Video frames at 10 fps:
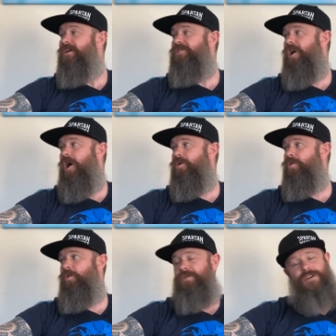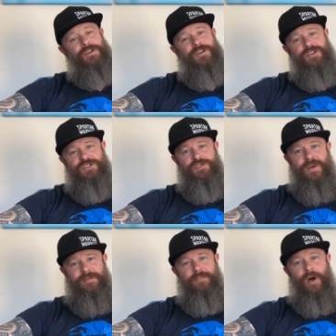Dark Order
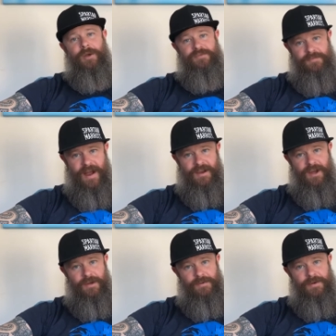Sweet Pipe Tobacco.